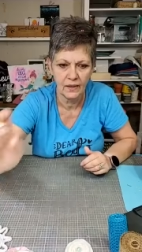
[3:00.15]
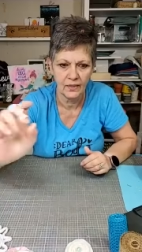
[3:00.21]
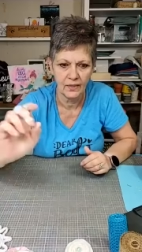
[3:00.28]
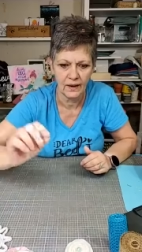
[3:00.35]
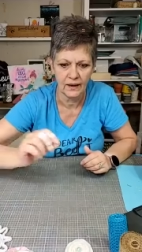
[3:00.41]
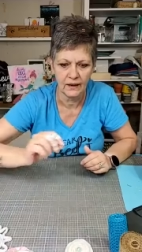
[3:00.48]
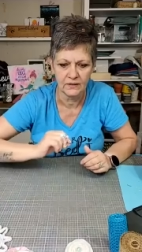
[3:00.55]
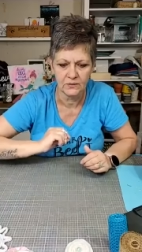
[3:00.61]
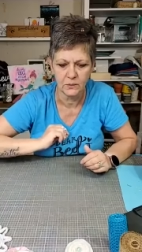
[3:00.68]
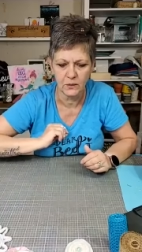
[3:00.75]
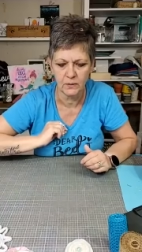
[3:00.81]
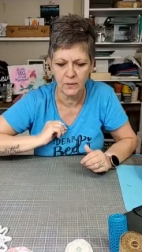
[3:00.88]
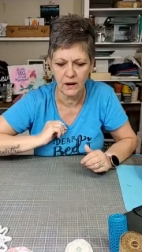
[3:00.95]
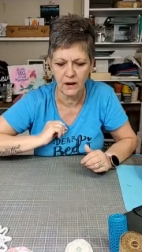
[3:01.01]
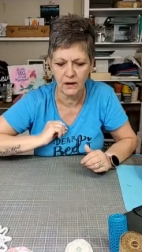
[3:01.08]
that is
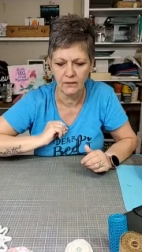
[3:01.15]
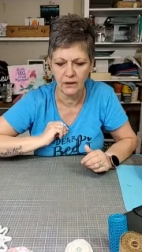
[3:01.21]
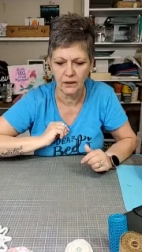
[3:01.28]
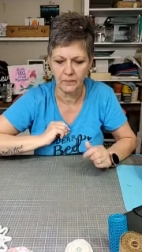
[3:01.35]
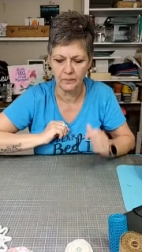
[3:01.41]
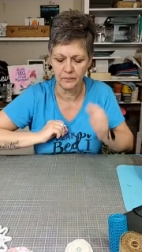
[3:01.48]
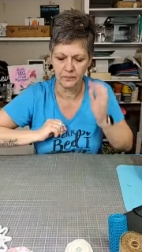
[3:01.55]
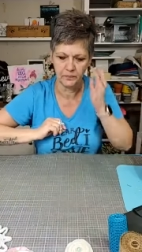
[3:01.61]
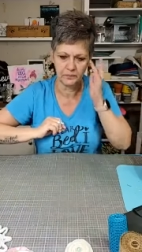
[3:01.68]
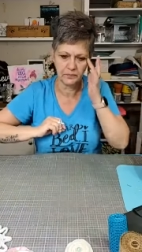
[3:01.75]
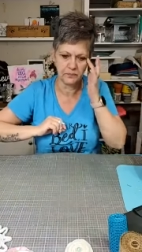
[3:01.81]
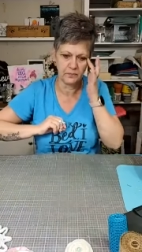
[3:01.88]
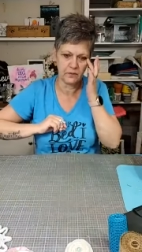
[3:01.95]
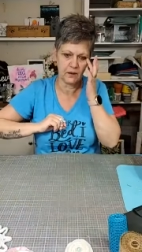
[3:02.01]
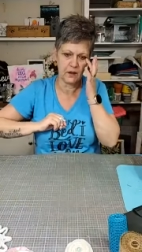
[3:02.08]
what I'm having.
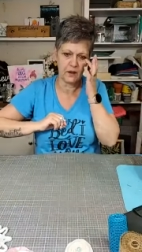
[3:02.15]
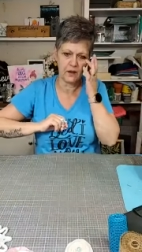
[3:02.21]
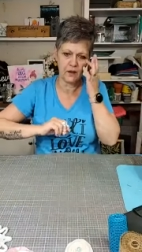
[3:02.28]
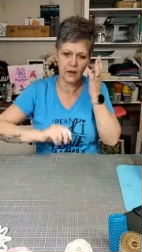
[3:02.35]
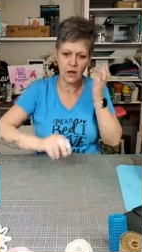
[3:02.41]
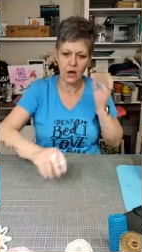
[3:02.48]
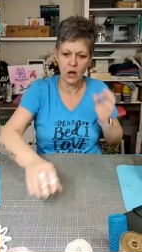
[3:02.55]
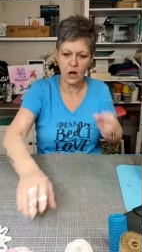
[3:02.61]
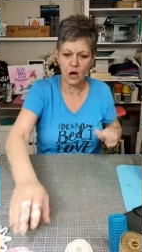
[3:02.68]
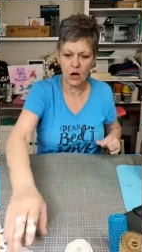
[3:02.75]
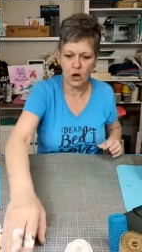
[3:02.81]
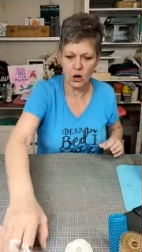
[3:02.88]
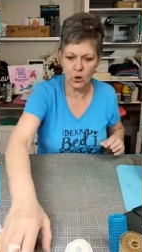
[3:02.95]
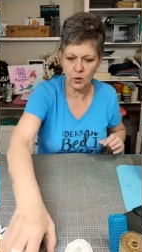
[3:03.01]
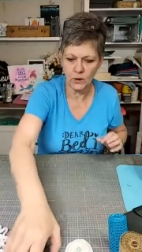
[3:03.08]

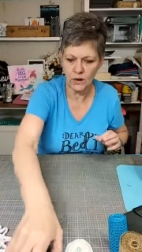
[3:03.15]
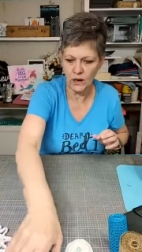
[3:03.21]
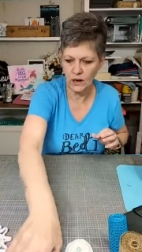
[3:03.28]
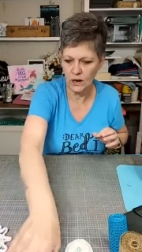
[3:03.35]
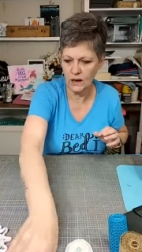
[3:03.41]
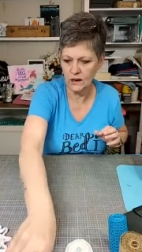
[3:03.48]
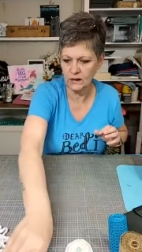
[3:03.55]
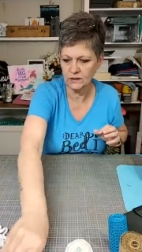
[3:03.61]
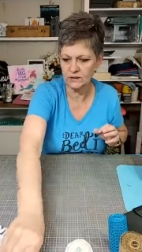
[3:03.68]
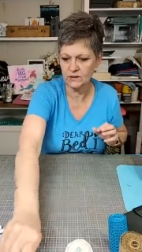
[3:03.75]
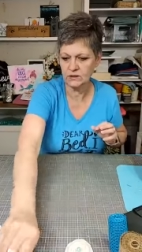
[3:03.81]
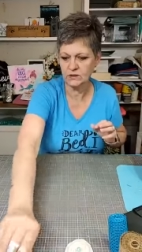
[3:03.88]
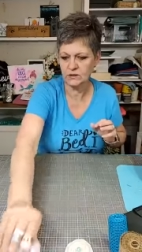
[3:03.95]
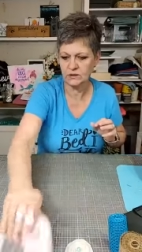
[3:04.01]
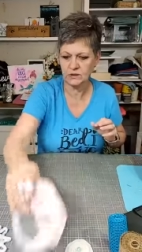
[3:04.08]
Okay,
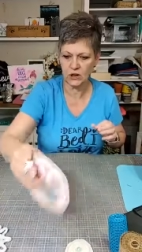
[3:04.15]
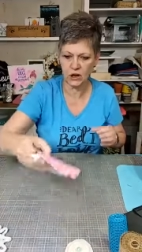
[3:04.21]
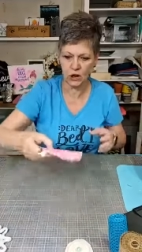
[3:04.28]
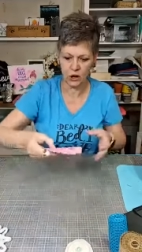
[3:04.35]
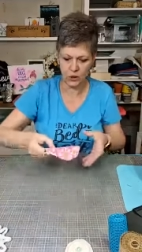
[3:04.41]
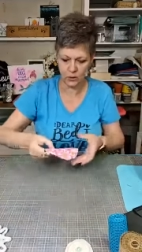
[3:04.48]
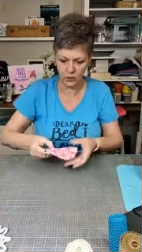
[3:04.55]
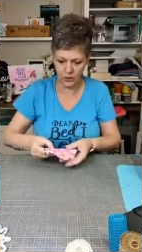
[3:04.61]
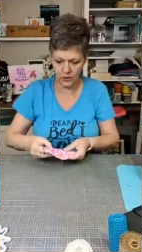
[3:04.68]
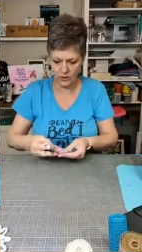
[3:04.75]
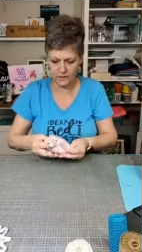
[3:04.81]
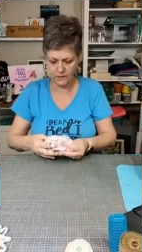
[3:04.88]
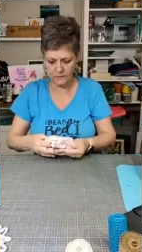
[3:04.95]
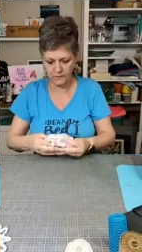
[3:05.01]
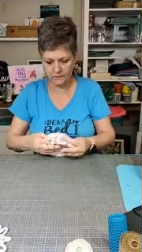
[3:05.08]
so
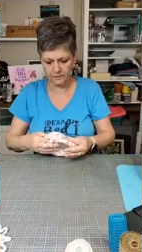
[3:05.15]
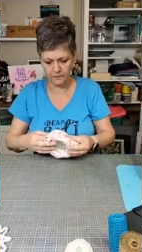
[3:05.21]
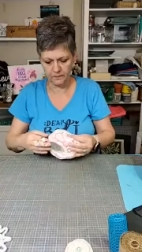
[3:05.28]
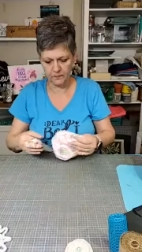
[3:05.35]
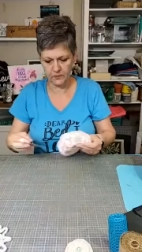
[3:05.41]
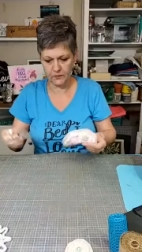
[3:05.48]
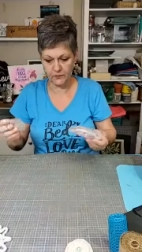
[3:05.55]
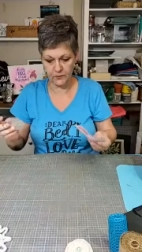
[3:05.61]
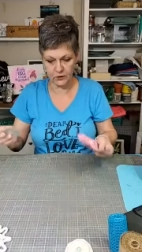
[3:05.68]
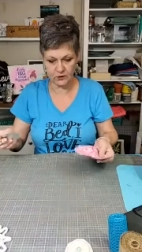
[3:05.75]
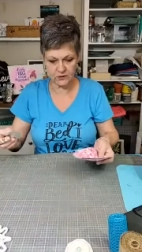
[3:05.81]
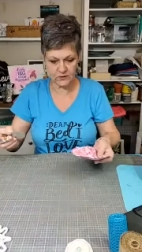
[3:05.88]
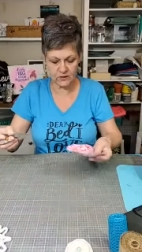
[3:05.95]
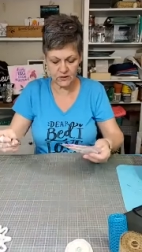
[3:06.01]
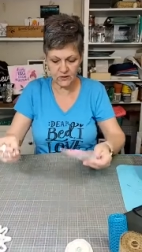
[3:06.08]
the
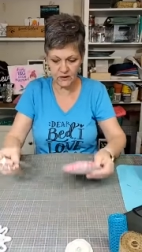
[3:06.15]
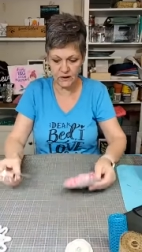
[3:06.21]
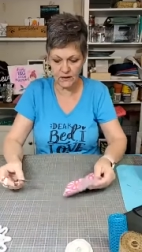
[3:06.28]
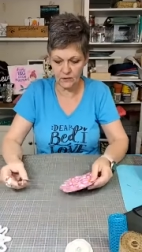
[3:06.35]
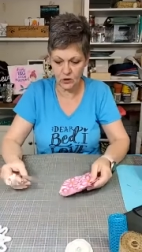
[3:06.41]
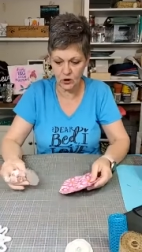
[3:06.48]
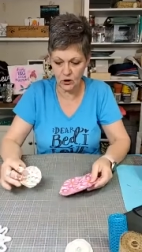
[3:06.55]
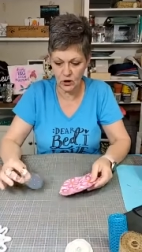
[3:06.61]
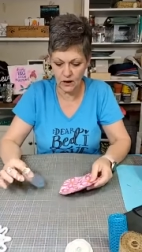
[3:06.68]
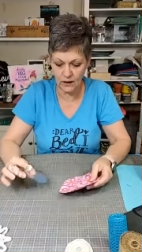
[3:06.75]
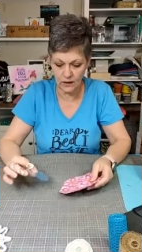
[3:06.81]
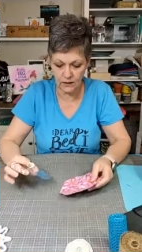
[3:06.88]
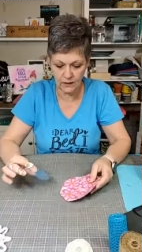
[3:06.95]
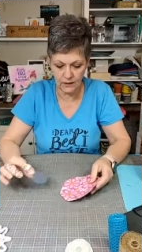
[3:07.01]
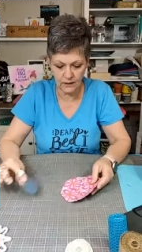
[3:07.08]
first thing that I've got